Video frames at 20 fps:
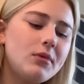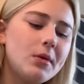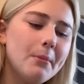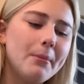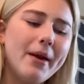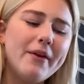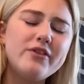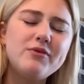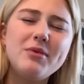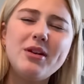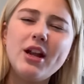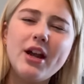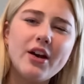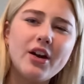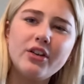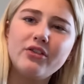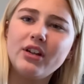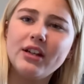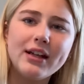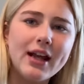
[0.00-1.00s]
But I've just been
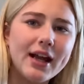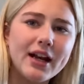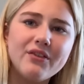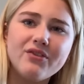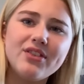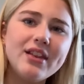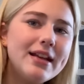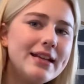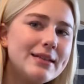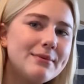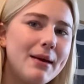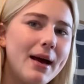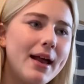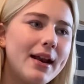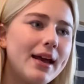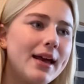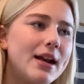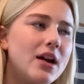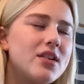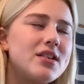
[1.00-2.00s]
hearing really negative things about
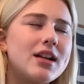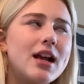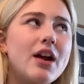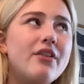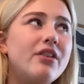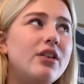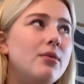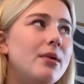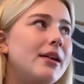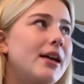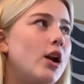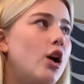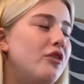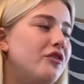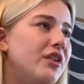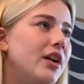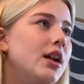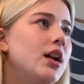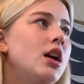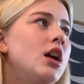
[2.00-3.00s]
it. And I was like, I really want to get off
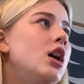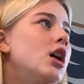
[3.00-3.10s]
it.